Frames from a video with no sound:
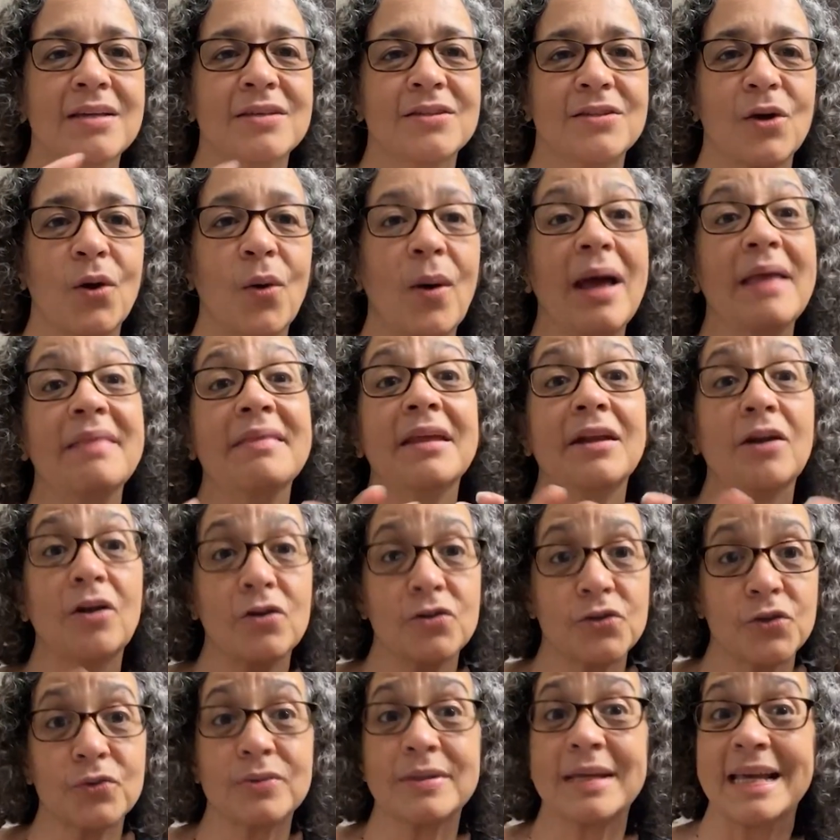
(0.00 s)
So, and then
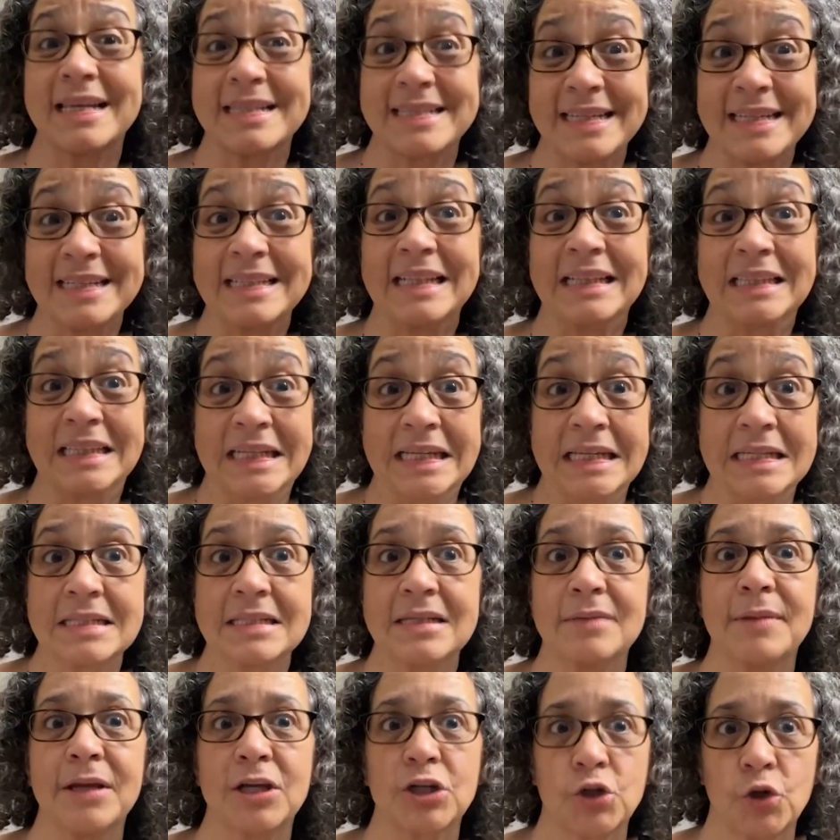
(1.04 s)
also testing the links
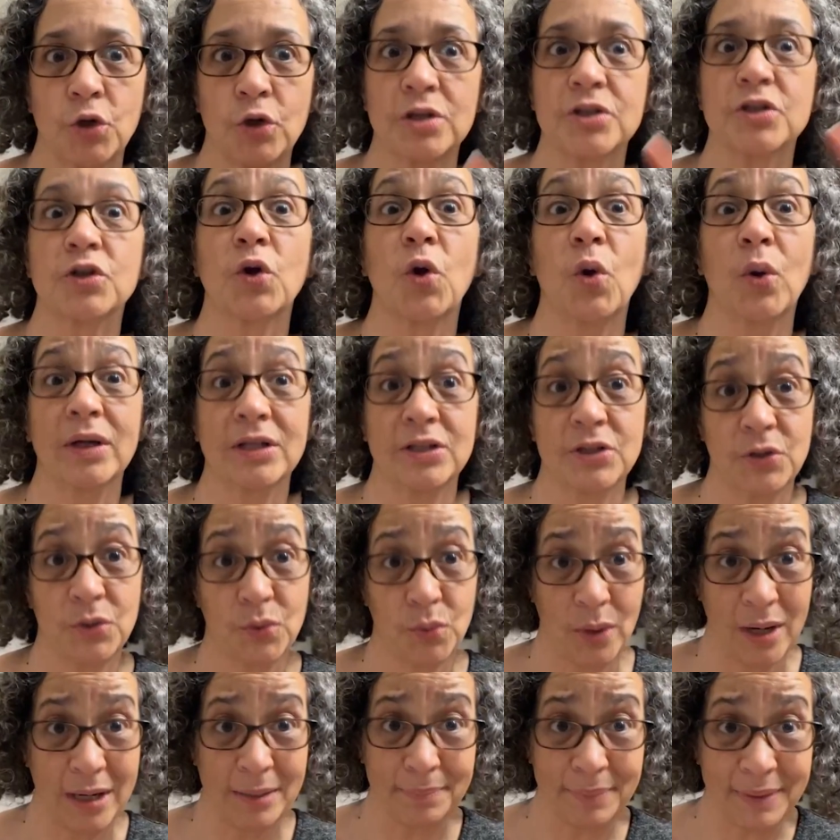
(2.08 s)
to make sure it's going to
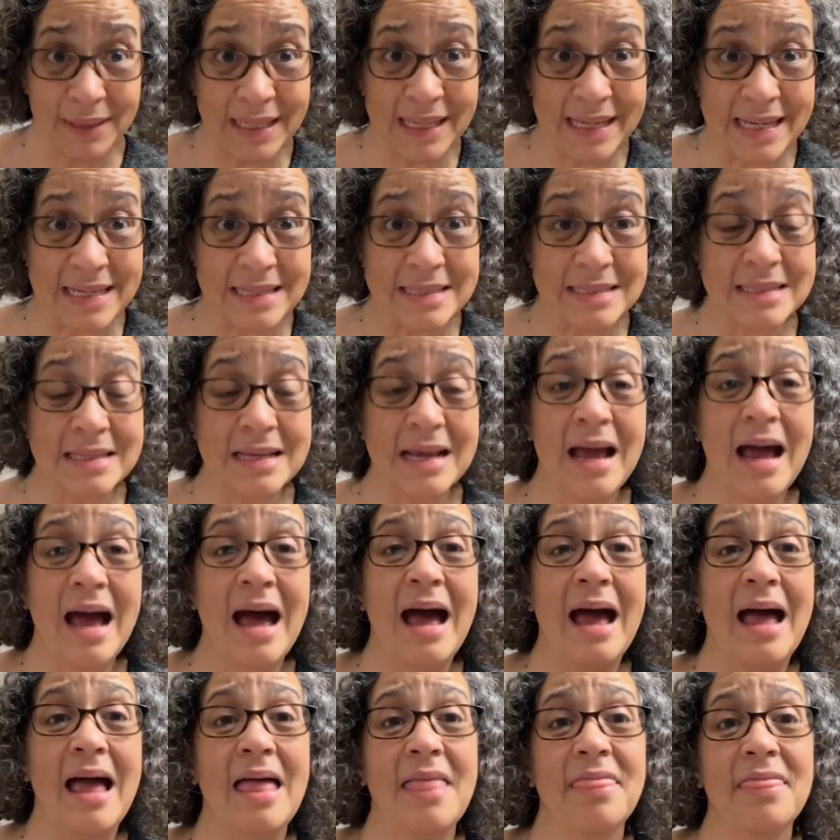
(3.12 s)
the right place
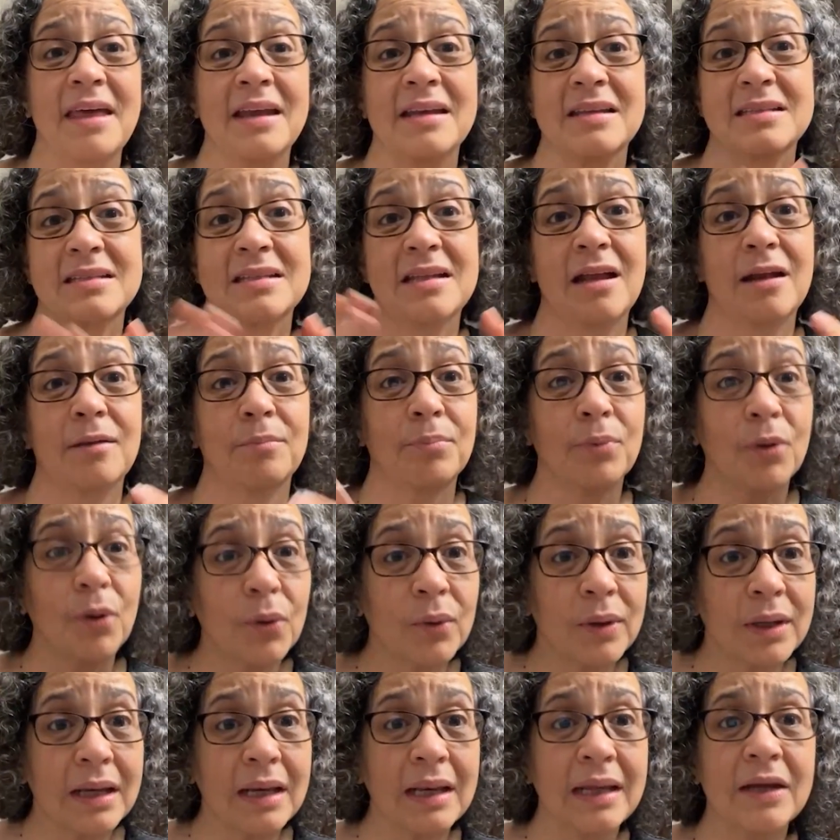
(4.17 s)
and that it's not a
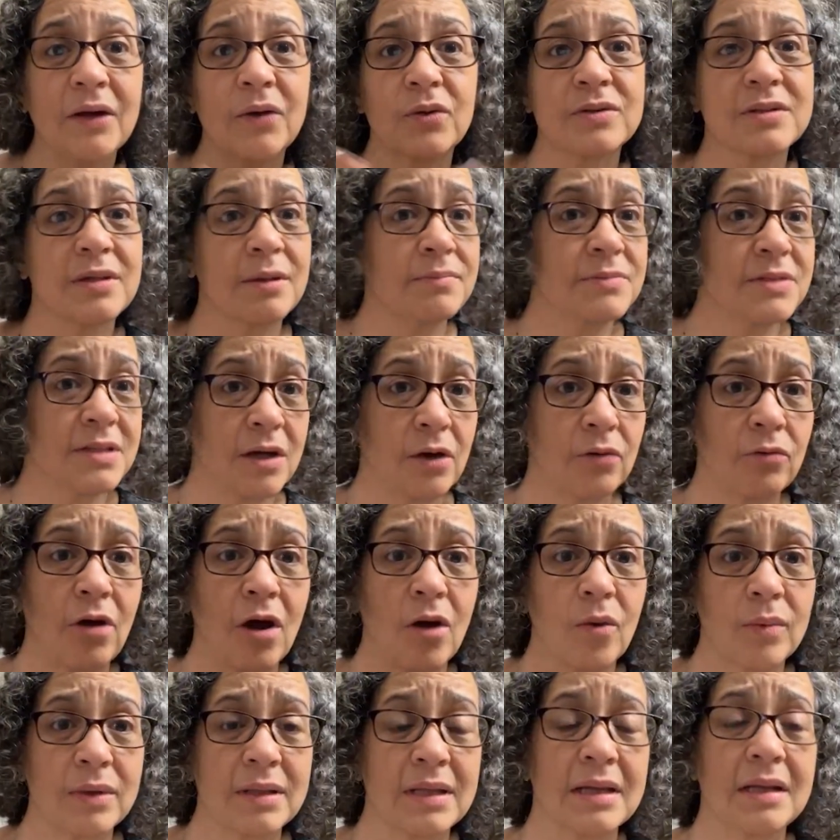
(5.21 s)
broken link or something's not
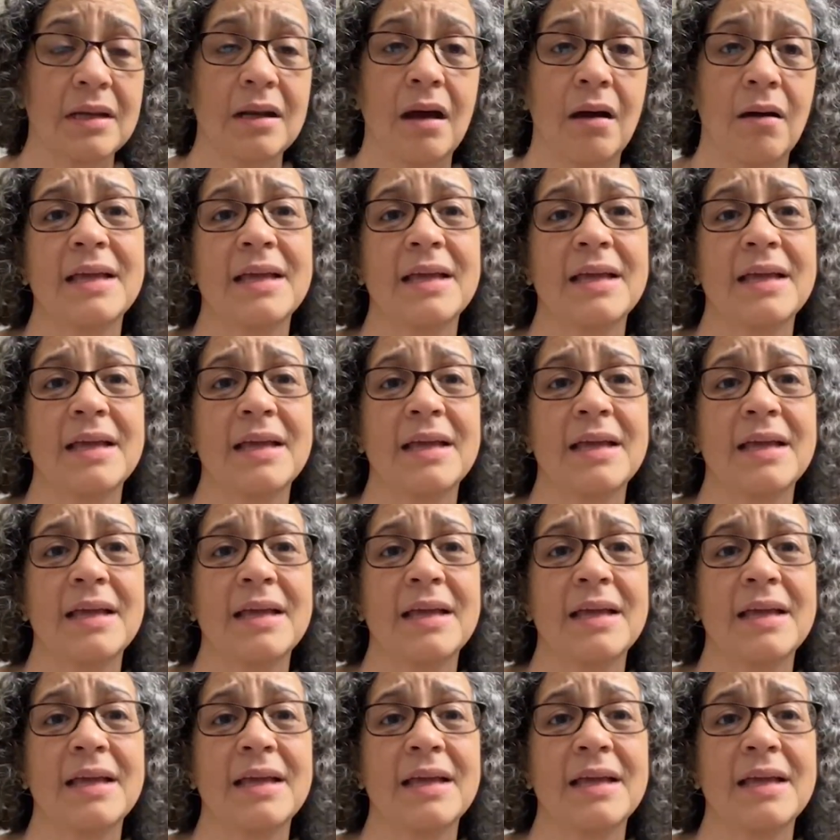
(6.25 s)
wrong with it.